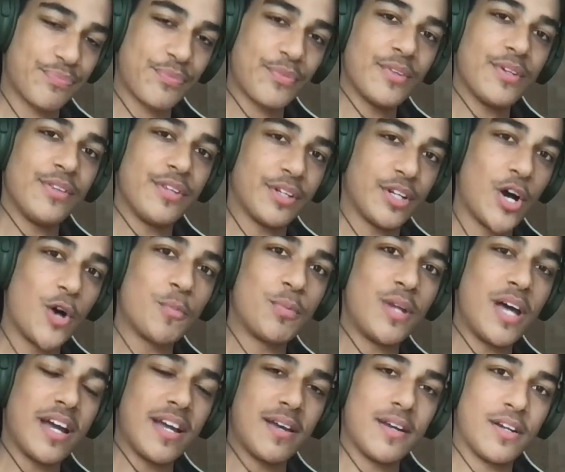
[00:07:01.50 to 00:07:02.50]
The
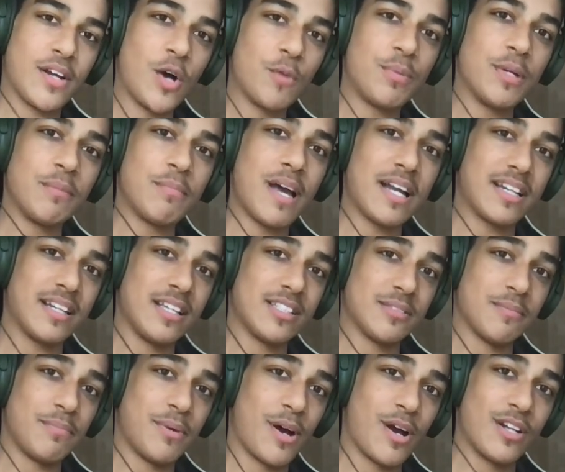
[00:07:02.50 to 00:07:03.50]
coping mechanism
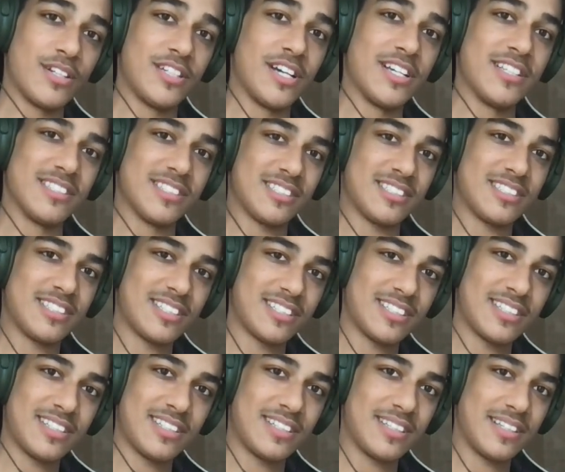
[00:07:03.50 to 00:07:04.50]
part does
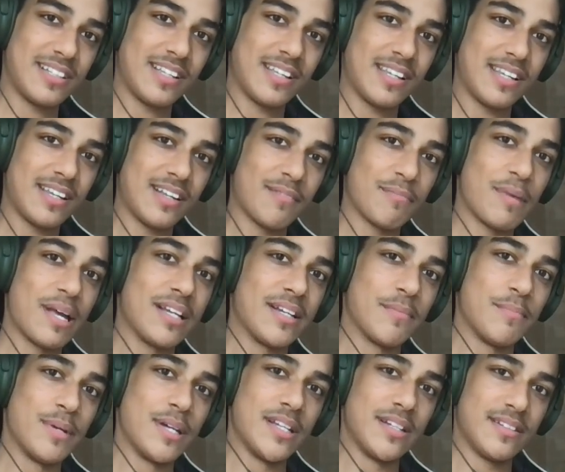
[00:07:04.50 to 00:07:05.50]
make a
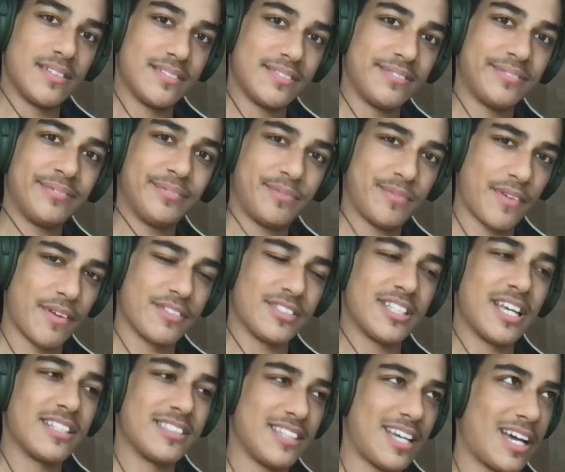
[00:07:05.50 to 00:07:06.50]
bit of
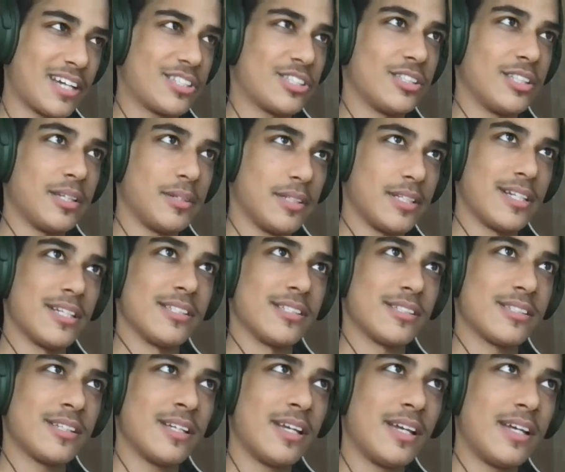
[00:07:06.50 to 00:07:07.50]
sense, actually, because,
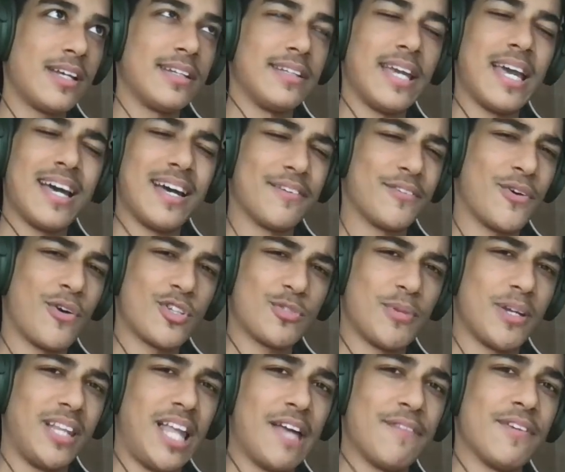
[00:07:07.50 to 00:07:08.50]
yeah, of course my
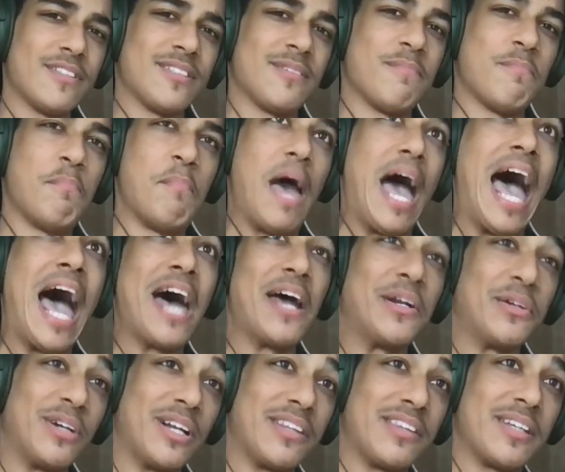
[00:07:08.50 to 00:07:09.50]
life isn't bad or
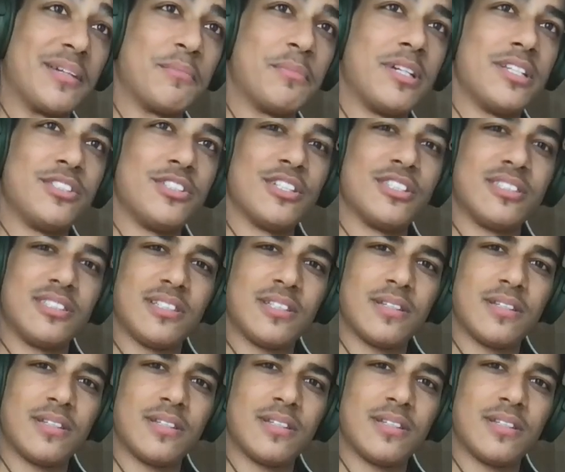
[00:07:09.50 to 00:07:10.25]
anything, but it's just